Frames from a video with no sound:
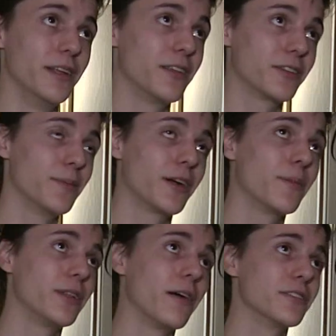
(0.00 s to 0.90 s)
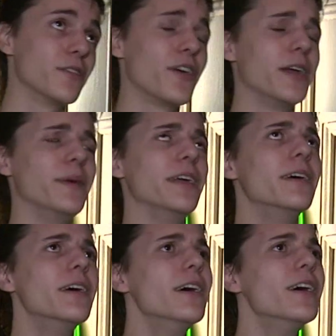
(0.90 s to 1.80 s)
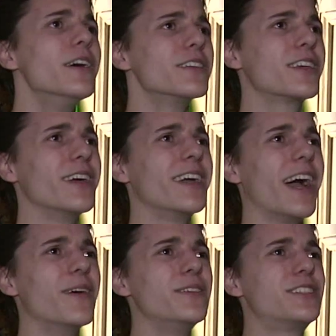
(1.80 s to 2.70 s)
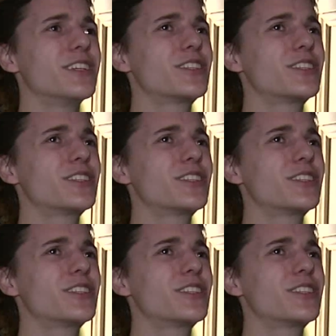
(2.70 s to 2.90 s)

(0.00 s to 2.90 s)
it took them a couple hours to find me. So like I was